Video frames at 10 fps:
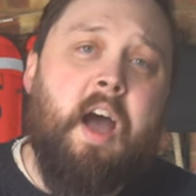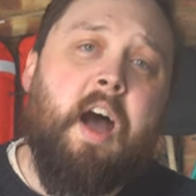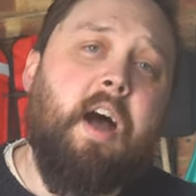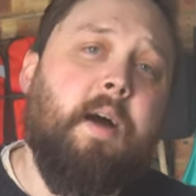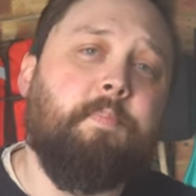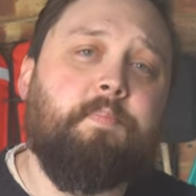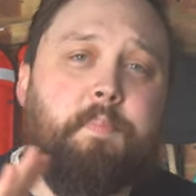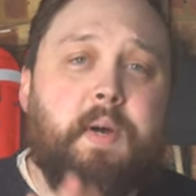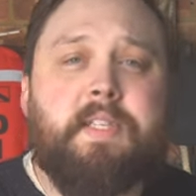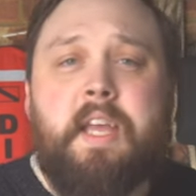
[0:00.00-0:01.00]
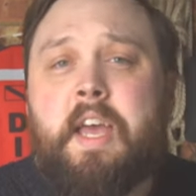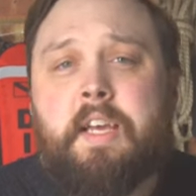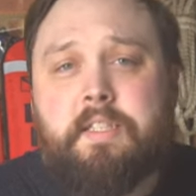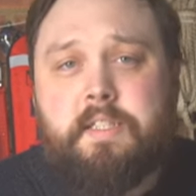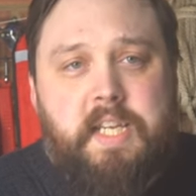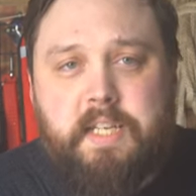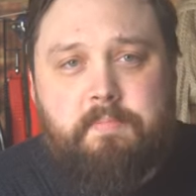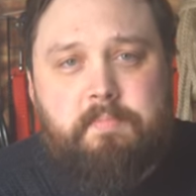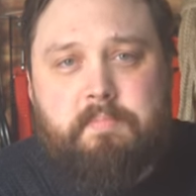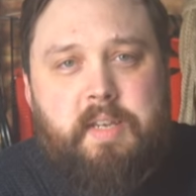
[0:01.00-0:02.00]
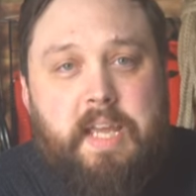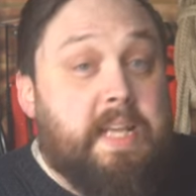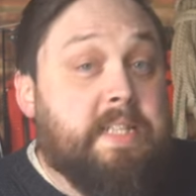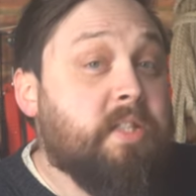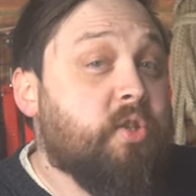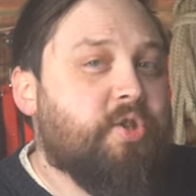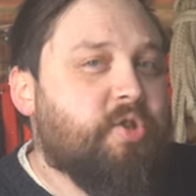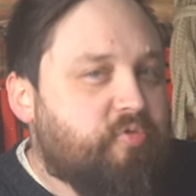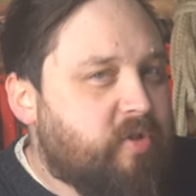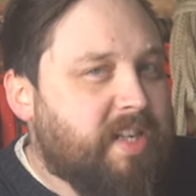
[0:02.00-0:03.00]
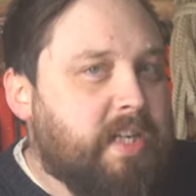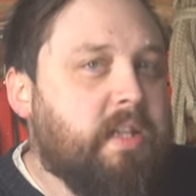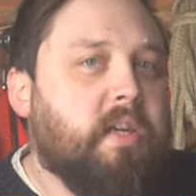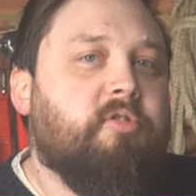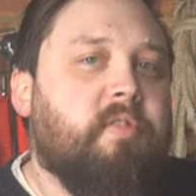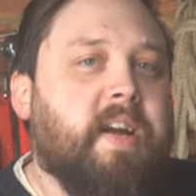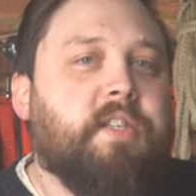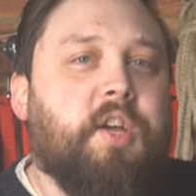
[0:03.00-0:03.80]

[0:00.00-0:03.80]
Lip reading: But DIN isn't strictly the correct